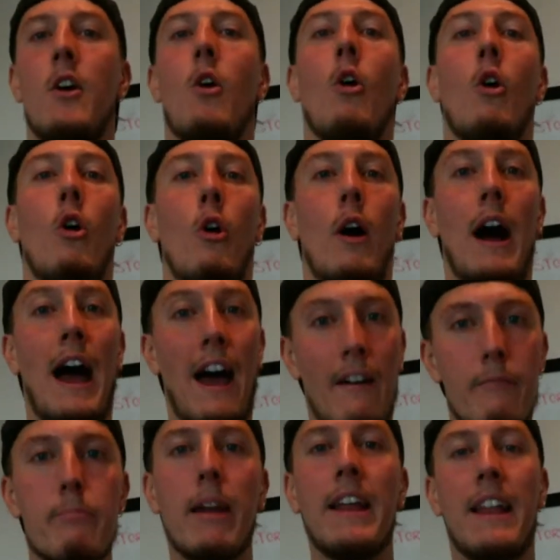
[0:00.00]
or
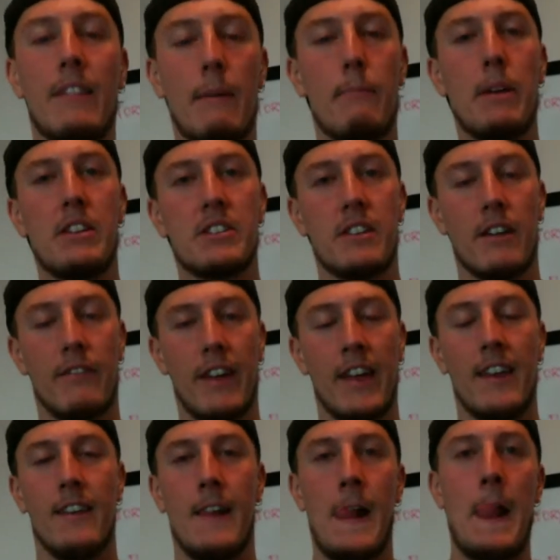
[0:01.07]
have been in the business I'm
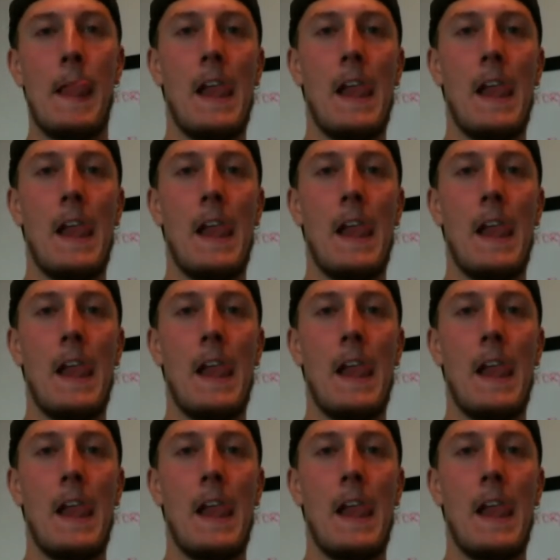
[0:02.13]
in.